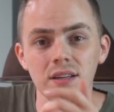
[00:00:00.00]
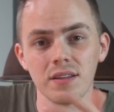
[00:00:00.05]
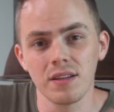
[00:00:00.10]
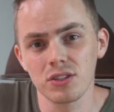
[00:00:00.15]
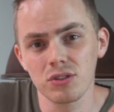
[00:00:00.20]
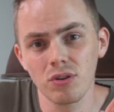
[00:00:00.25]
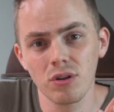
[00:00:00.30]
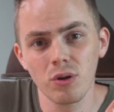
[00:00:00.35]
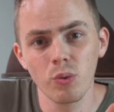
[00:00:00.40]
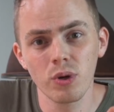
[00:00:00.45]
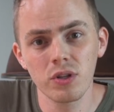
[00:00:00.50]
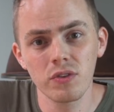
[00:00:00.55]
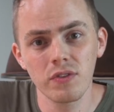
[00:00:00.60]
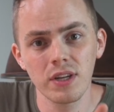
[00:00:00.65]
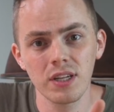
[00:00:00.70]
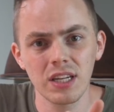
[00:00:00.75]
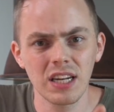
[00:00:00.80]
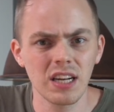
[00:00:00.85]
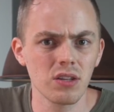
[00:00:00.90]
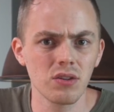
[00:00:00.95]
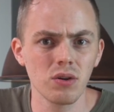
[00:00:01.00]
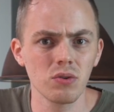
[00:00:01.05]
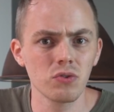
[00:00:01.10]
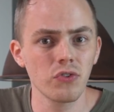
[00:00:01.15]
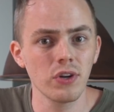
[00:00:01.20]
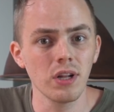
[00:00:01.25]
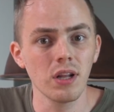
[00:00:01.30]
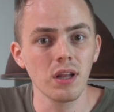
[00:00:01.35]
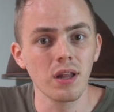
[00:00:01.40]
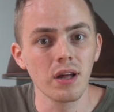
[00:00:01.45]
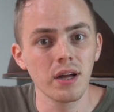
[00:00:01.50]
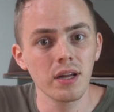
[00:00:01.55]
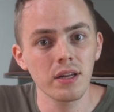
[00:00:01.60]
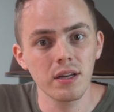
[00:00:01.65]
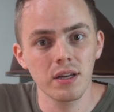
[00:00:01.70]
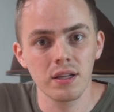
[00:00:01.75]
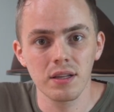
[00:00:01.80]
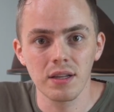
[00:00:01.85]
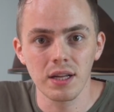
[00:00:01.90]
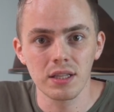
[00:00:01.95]
There's only one thing that I don't really like,
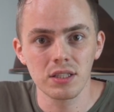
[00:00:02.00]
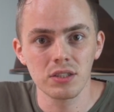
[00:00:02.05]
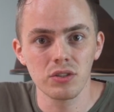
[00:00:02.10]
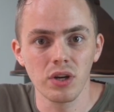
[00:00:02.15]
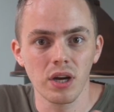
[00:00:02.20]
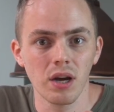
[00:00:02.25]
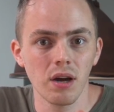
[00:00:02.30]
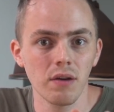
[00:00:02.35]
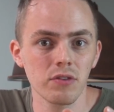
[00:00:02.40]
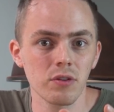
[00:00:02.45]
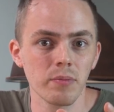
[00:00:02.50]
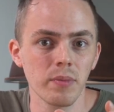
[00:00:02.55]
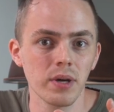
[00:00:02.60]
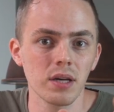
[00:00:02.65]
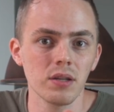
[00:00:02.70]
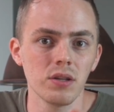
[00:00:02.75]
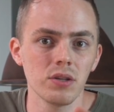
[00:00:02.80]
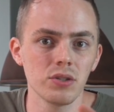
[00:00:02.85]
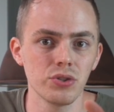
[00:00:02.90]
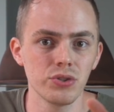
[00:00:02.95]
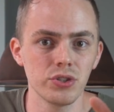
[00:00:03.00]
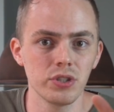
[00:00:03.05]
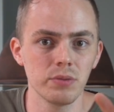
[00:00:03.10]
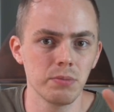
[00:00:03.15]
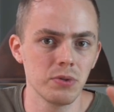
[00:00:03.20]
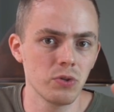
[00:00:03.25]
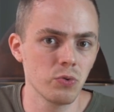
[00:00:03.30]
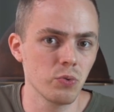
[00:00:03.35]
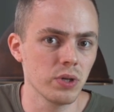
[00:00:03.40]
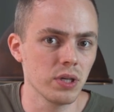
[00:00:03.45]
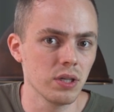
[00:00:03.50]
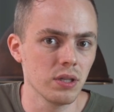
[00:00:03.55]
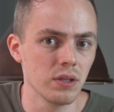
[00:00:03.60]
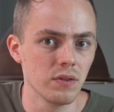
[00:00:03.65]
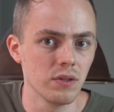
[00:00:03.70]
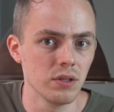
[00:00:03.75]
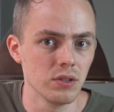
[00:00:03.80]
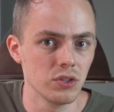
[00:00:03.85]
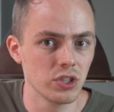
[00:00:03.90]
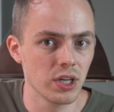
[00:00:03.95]
and that's you have to make a decision between
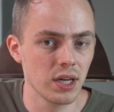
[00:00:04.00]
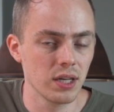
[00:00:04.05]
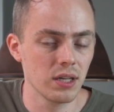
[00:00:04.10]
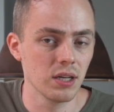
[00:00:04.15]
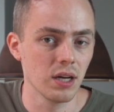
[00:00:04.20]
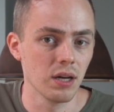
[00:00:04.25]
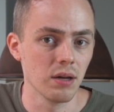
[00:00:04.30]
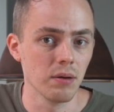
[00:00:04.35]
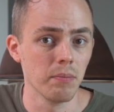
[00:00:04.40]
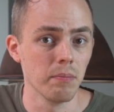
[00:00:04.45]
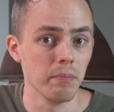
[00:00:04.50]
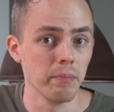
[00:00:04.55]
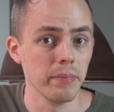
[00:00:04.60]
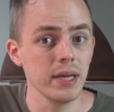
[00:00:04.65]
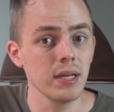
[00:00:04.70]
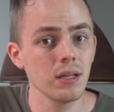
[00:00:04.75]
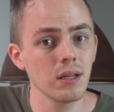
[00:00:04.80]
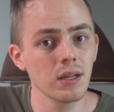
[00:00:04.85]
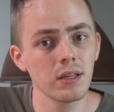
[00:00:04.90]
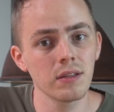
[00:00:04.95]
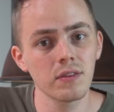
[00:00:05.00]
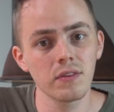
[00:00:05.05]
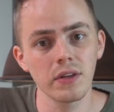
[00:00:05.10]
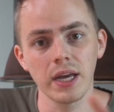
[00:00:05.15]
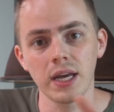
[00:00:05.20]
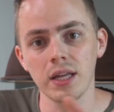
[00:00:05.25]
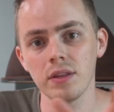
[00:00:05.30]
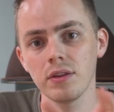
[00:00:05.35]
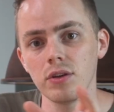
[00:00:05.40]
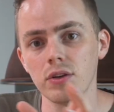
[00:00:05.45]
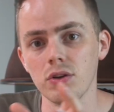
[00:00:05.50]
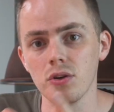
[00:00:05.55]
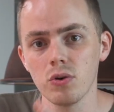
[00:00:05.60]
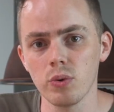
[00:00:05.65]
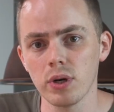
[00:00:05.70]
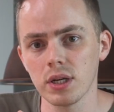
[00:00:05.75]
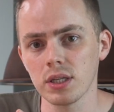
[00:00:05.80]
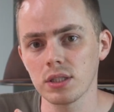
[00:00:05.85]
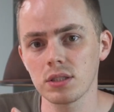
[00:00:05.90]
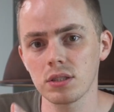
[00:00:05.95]
the China mainland and the
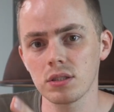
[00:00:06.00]
US,